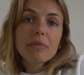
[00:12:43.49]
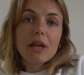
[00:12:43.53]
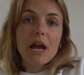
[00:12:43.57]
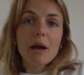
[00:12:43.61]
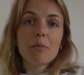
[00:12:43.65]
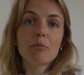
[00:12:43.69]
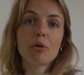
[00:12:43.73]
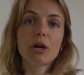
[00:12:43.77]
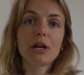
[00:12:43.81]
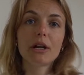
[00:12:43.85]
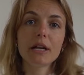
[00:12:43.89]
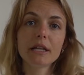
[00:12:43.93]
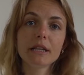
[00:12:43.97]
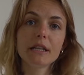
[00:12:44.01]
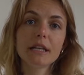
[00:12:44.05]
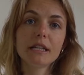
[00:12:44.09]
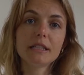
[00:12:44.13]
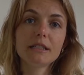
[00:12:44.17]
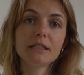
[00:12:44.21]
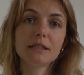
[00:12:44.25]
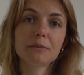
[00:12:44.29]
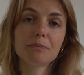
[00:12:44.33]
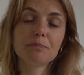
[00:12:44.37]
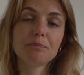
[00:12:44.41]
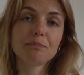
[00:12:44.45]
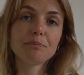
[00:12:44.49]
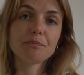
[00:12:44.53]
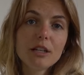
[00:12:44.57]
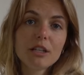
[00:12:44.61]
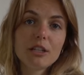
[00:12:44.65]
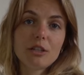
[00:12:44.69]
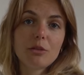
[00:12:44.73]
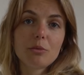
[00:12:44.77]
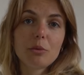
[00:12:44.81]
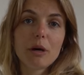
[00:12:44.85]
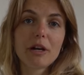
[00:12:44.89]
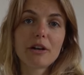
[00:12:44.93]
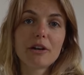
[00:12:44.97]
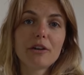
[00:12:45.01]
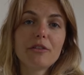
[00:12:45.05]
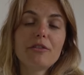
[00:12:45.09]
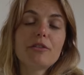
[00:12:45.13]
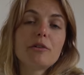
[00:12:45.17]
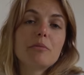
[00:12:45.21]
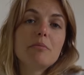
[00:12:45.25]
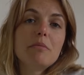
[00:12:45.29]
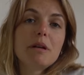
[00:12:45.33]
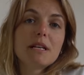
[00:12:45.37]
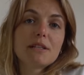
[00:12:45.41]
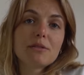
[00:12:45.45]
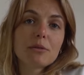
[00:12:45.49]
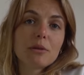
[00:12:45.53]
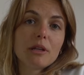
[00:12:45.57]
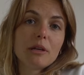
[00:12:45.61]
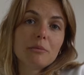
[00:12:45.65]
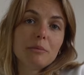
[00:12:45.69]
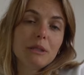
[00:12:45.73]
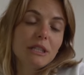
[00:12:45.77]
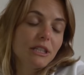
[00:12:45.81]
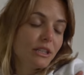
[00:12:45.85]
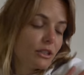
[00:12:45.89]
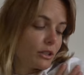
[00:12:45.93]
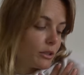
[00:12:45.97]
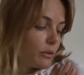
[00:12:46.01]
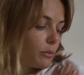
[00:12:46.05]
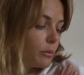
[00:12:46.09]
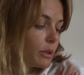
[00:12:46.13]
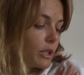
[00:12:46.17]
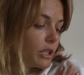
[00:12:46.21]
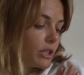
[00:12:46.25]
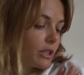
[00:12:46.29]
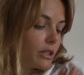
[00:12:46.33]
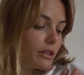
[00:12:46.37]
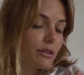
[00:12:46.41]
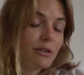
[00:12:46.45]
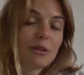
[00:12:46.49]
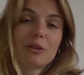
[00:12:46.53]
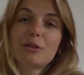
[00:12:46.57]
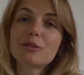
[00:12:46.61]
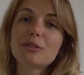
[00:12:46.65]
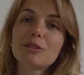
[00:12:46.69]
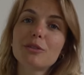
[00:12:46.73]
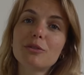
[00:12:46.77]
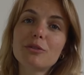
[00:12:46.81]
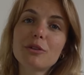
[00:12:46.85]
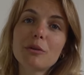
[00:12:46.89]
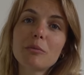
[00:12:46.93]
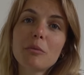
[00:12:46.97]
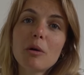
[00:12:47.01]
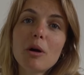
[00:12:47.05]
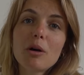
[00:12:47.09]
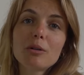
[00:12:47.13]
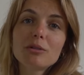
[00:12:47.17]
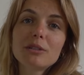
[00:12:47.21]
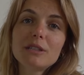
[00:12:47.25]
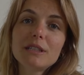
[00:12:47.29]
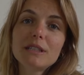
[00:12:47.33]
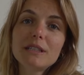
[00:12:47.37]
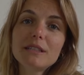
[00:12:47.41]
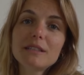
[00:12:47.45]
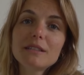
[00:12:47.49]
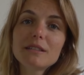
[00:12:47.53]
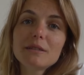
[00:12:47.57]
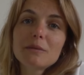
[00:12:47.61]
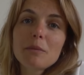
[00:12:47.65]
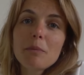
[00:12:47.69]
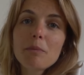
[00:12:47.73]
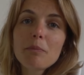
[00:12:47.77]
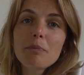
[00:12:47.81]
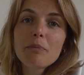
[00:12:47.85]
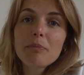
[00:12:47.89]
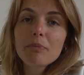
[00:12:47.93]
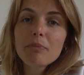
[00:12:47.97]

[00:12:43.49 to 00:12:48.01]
I'm wearing this sweater from Maison La Biche, which is also from OASEAS.